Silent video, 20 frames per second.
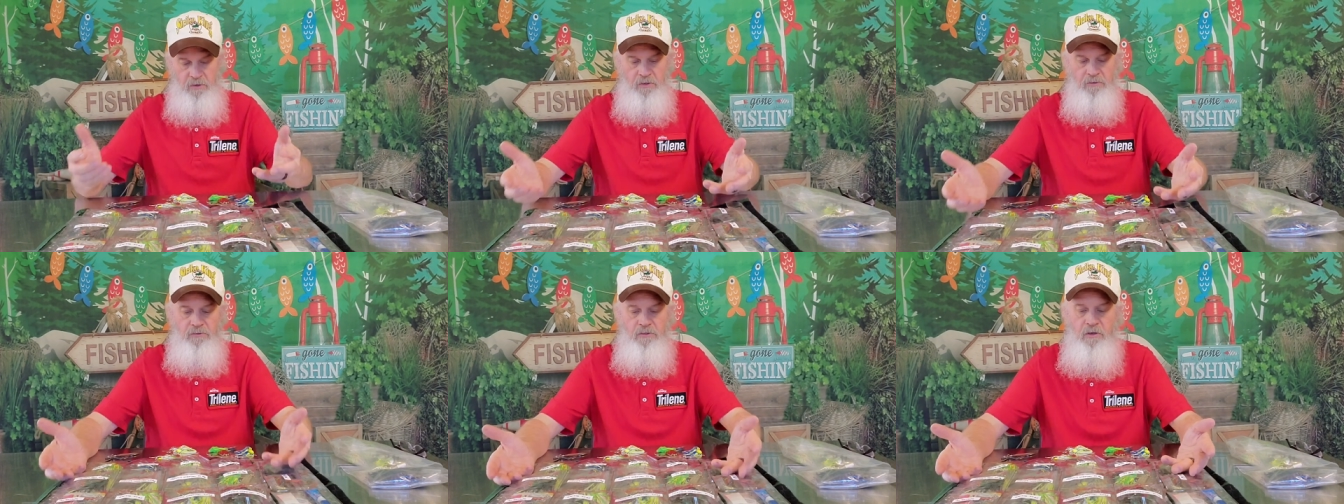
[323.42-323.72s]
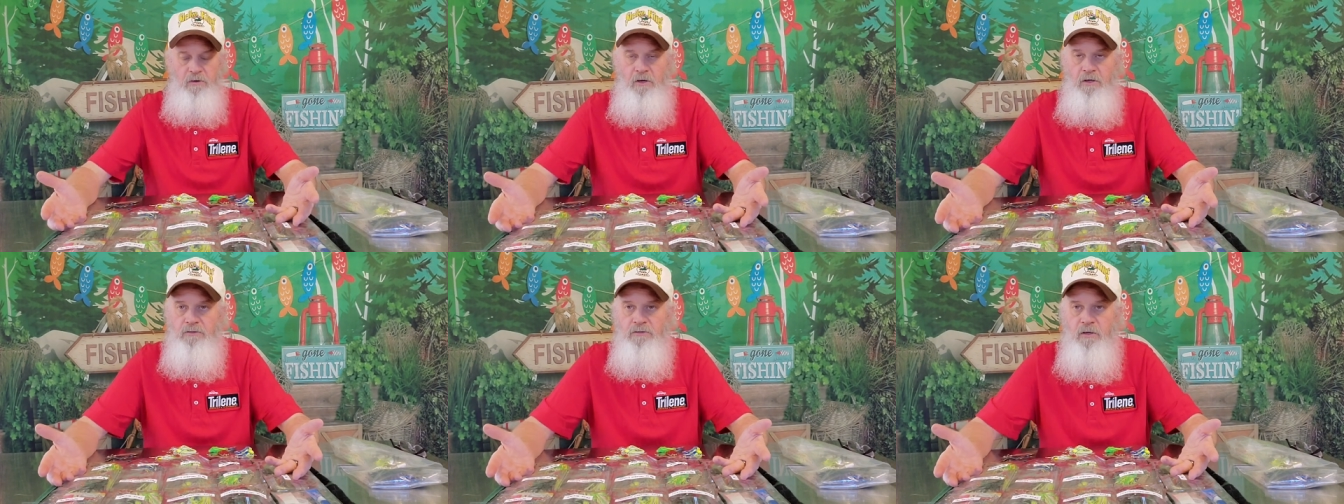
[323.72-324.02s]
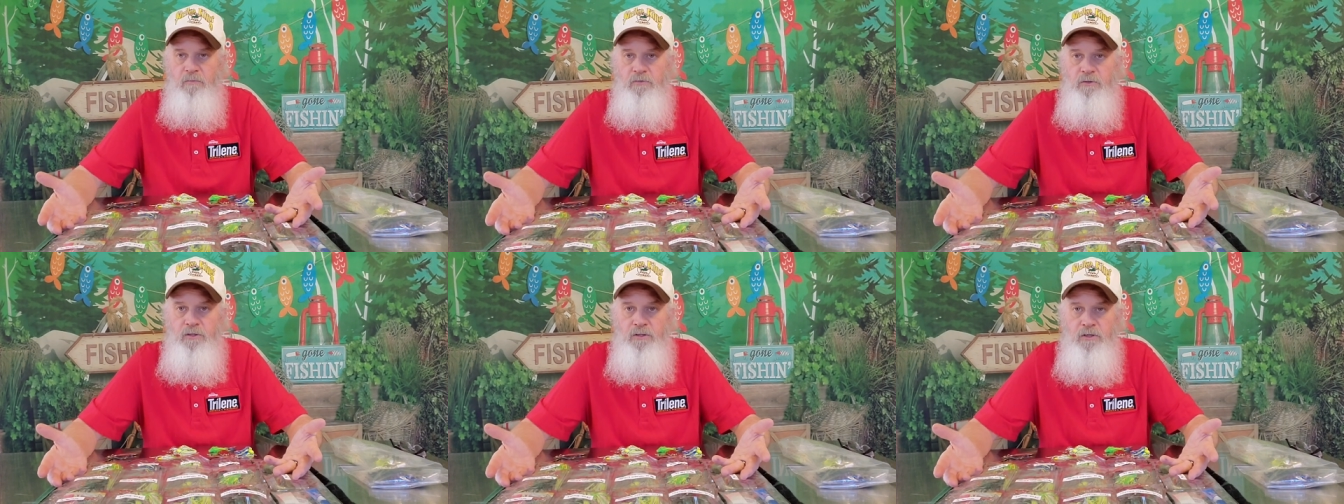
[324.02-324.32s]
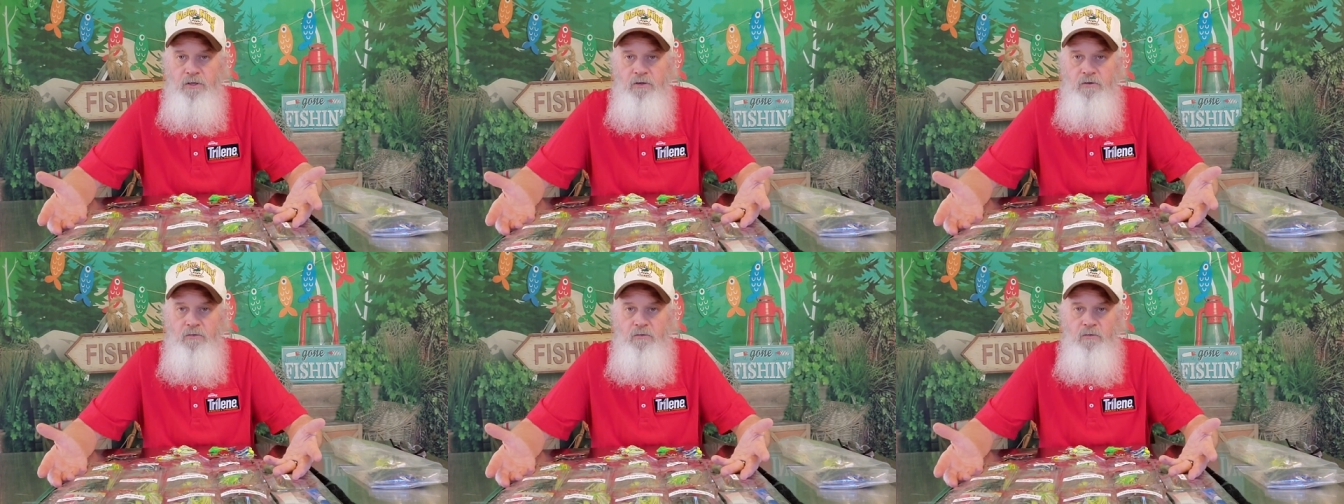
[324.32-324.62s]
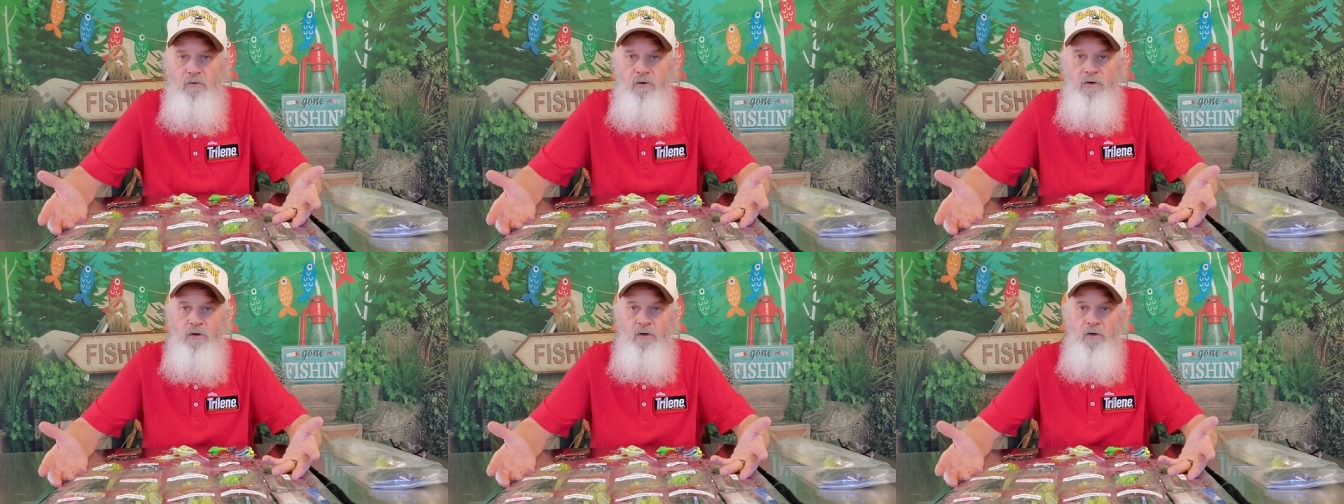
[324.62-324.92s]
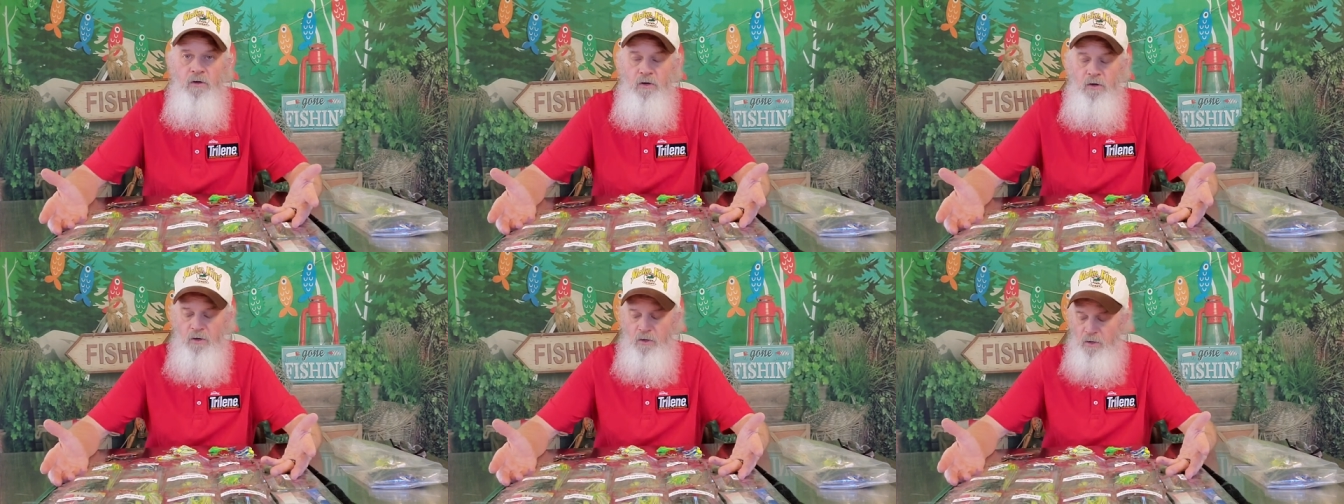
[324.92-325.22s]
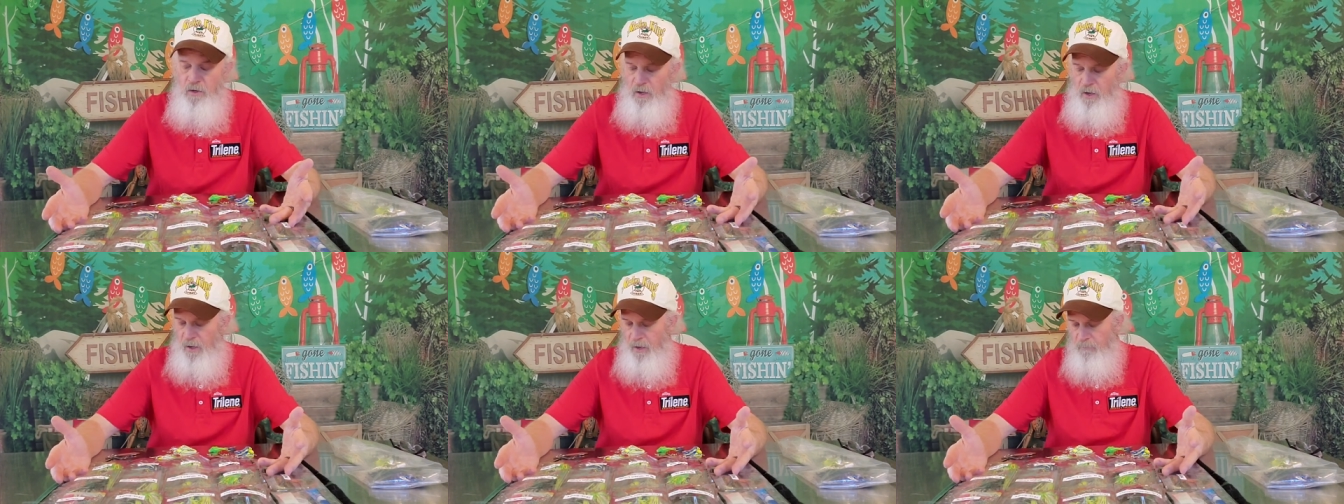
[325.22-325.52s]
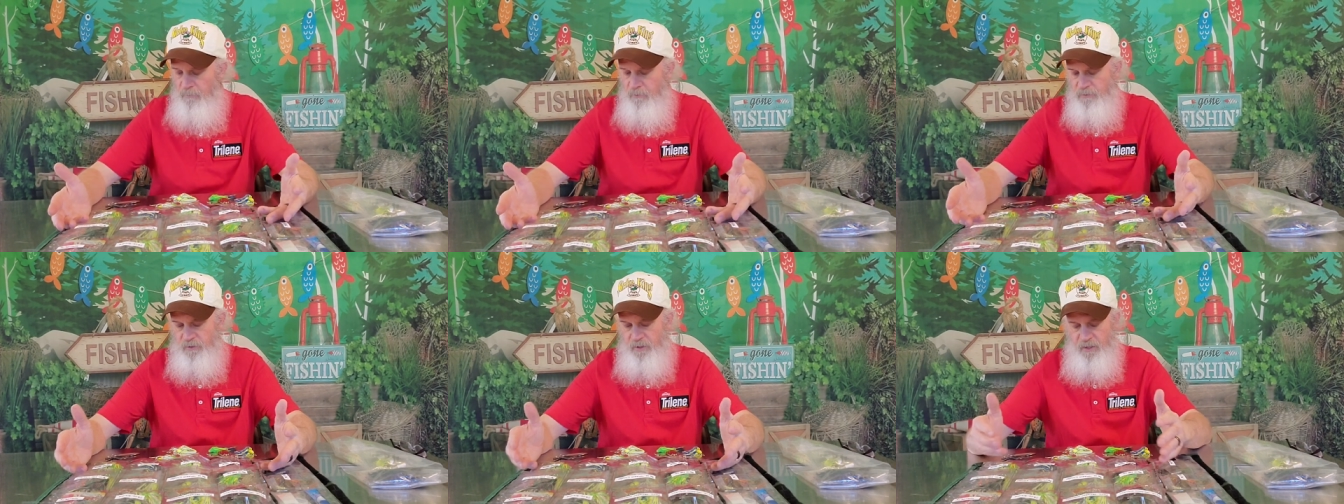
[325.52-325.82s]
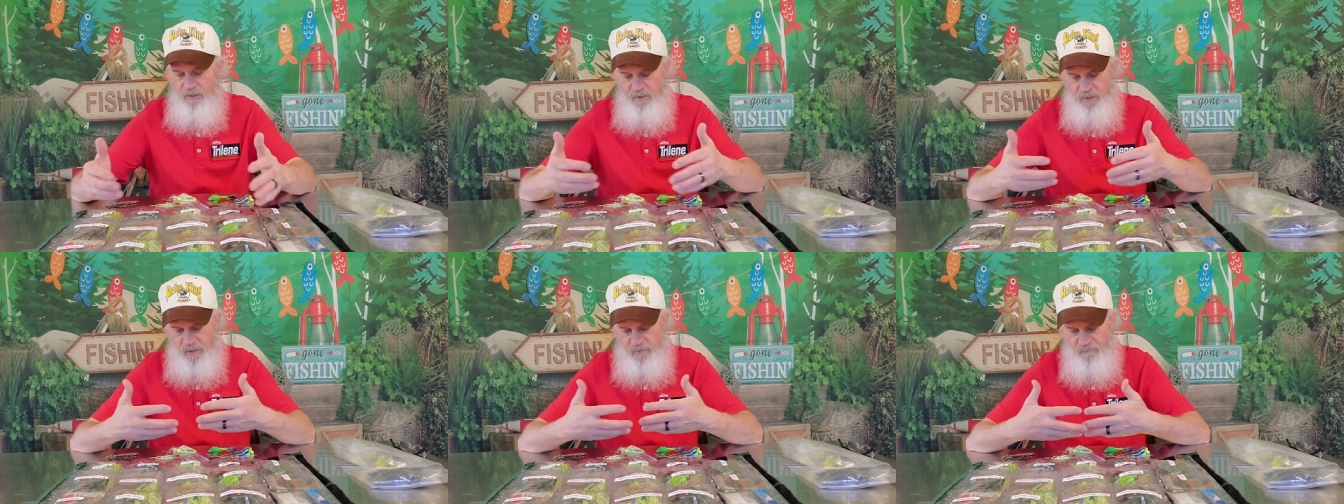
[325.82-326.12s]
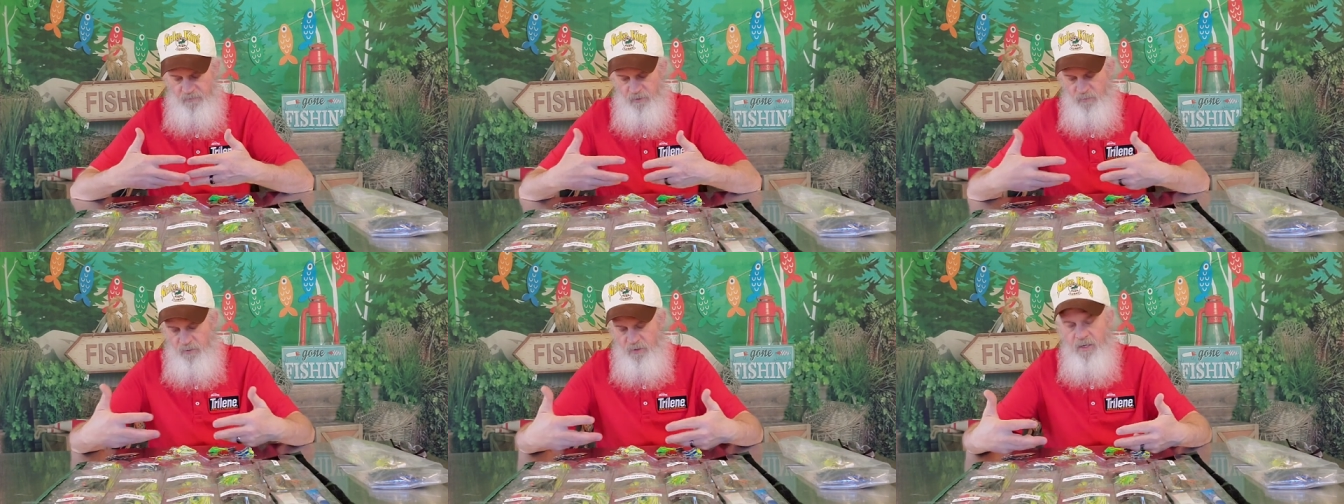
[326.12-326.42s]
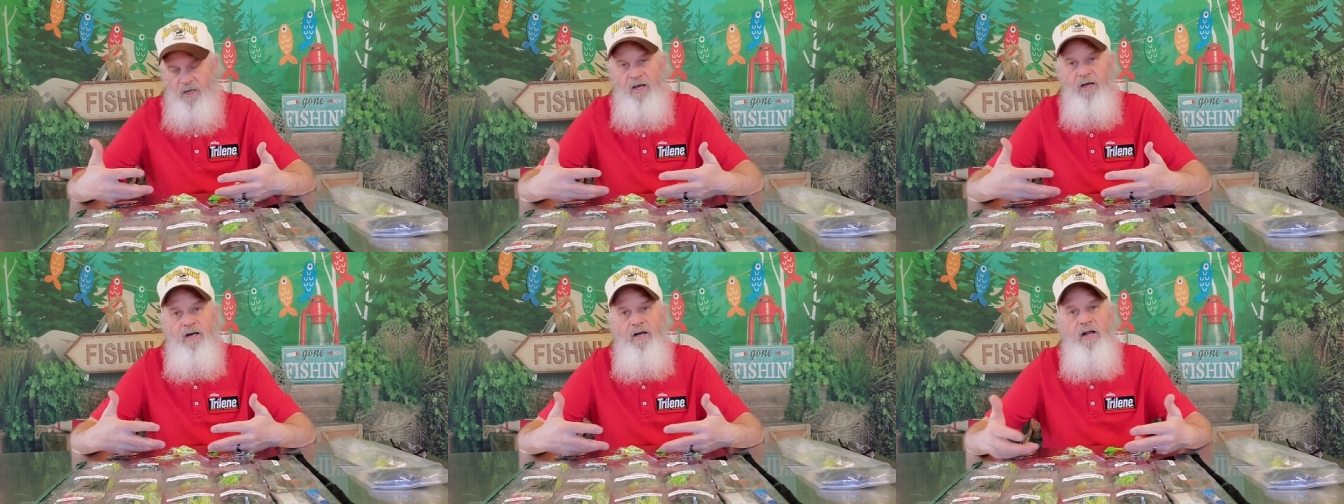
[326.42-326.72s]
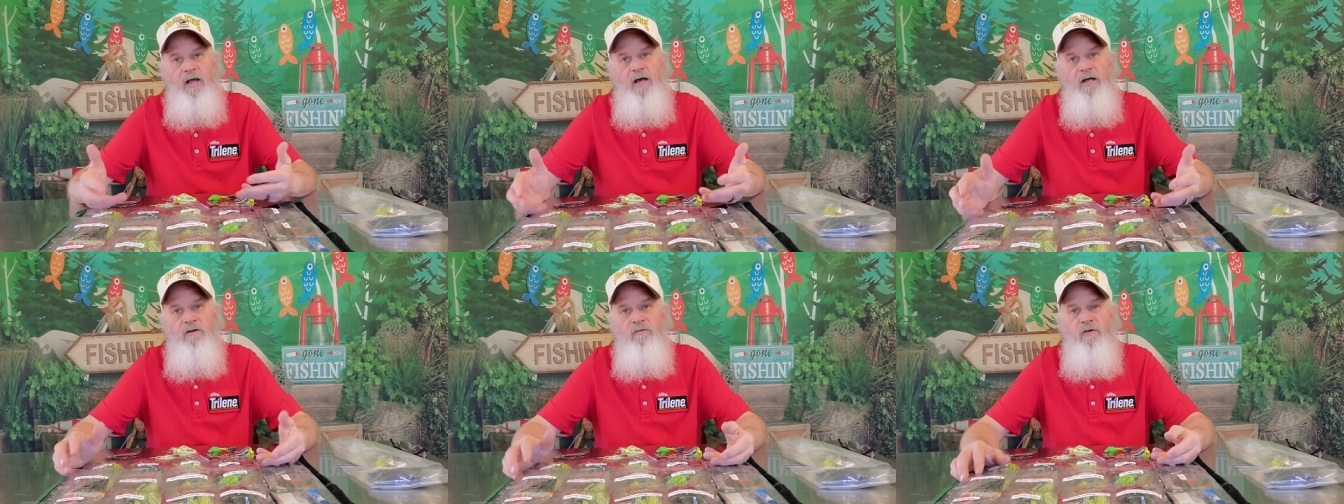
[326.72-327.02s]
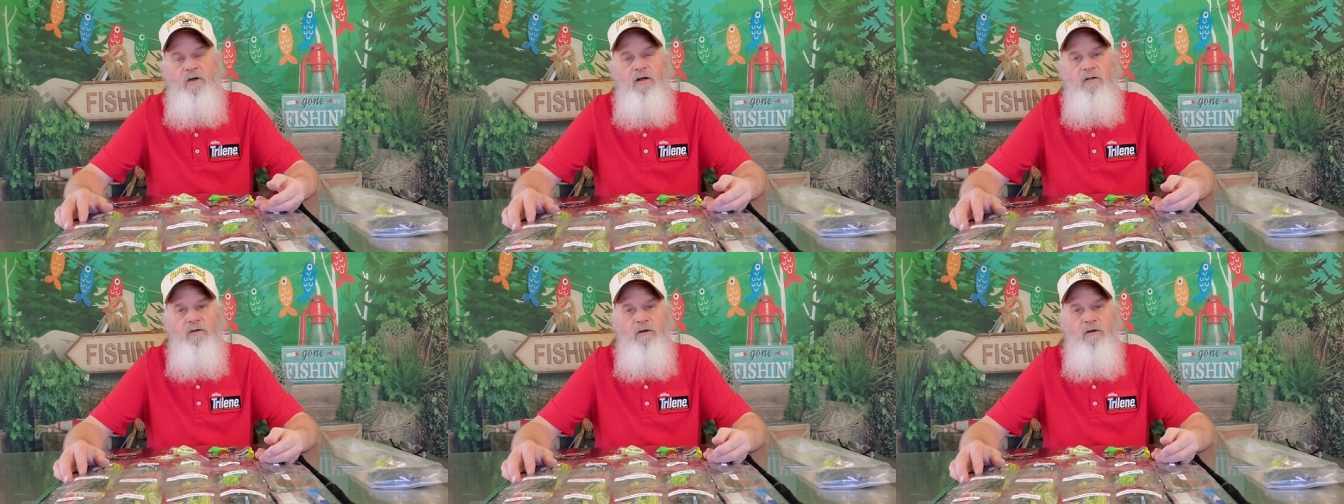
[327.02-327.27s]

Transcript: it's up, it's up to you. I'm just kind of giving you a guideline of how,